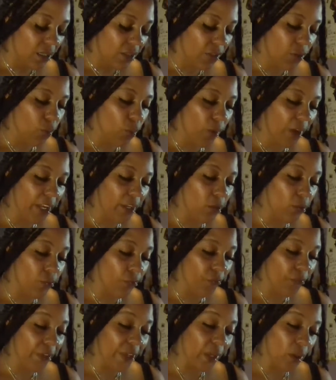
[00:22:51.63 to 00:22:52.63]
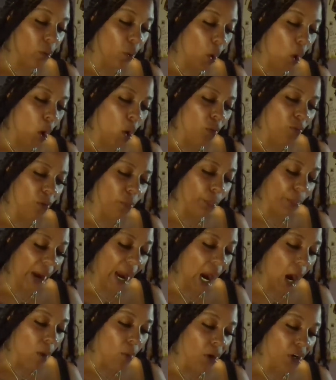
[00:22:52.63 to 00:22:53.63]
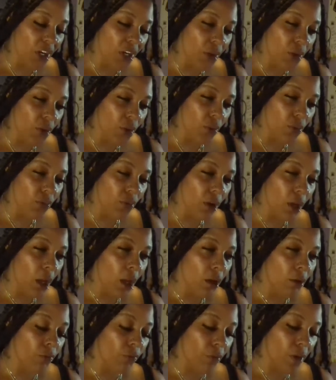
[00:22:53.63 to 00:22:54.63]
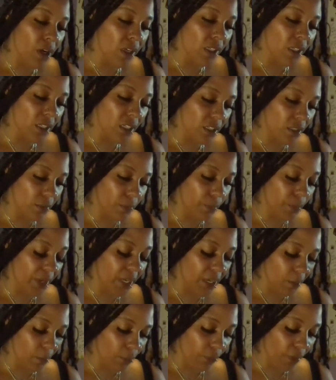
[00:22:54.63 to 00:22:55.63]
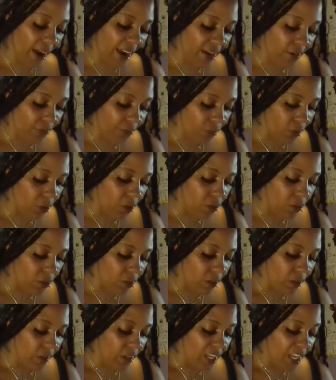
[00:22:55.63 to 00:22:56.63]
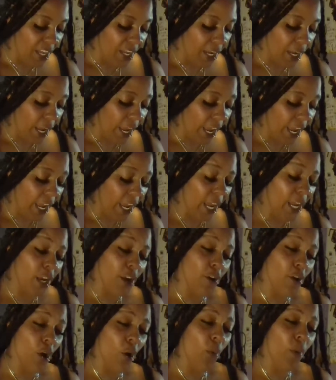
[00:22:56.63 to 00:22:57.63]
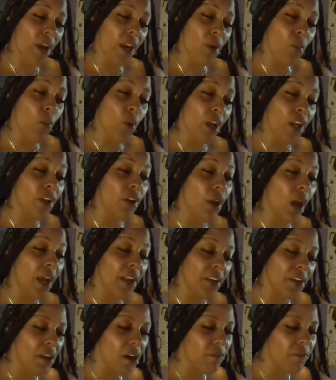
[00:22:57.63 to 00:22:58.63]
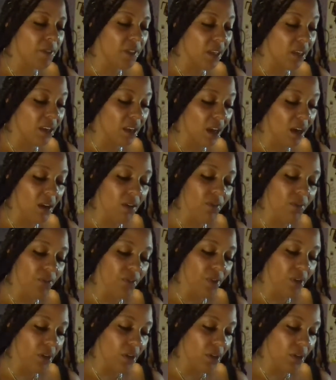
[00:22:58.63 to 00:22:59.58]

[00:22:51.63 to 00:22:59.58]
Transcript: the way you feel overpower you versus being prideful and knowing when enough's enough.